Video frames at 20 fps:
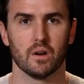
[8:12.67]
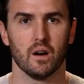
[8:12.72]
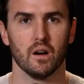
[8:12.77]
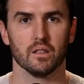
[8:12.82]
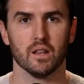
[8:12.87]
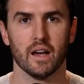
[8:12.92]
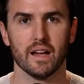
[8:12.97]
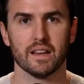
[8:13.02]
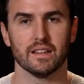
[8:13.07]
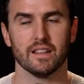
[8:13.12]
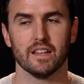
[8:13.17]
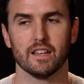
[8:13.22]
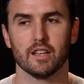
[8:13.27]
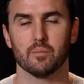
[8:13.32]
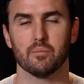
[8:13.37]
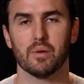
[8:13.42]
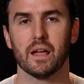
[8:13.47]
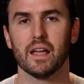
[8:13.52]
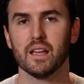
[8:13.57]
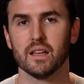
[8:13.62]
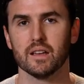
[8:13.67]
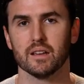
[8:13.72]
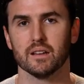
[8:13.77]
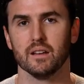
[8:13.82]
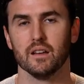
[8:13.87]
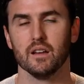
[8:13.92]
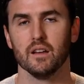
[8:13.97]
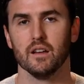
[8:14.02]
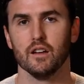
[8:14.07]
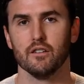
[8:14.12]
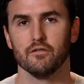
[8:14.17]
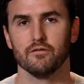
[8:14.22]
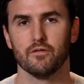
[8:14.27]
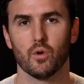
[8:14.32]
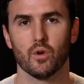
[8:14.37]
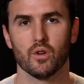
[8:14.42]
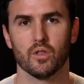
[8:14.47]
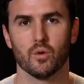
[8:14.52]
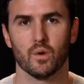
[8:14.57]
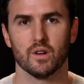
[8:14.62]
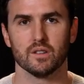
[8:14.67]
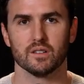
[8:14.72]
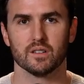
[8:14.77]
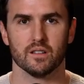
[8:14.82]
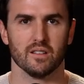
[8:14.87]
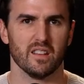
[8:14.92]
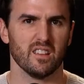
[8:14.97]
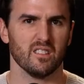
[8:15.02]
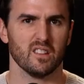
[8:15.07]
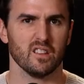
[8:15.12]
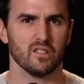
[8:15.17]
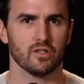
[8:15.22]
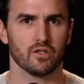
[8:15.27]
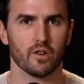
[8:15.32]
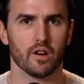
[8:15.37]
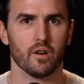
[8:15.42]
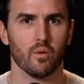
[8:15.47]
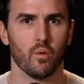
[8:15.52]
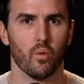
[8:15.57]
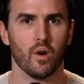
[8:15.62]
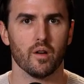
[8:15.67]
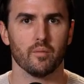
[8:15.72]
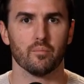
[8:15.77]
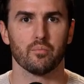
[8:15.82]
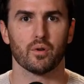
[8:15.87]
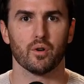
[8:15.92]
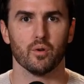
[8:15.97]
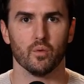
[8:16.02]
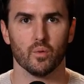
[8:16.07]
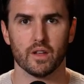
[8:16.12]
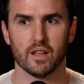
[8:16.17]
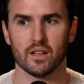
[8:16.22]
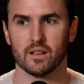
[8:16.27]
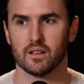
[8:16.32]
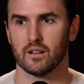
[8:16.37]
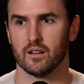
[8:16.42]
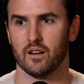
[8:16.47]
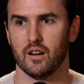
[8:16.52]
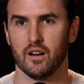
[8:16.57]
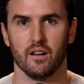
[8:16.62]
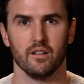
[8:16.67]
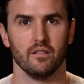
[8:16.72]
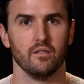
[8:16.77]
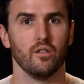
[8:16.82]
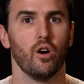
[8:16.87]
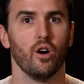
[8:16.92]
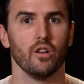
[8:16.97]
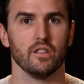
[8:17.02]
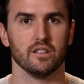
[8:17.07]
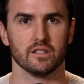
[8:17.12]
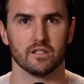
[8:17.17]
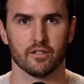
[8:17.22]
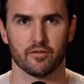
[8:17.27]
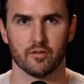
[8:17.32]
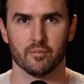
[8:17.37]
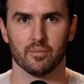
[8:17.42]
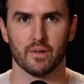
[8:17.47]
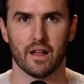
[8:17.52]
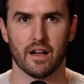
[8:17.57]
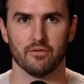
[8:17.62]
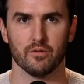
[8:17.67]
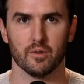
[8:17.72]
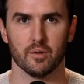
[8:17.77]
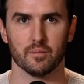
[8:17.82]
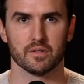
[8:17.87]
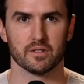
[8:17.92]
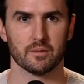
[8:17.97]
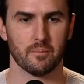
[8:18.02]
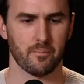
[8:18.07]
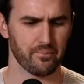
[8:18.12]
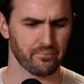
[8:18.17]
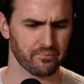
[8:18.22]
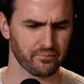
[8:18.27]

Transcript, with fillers: online, and they get paid for the ones that they, they create one per week on all these different platforms.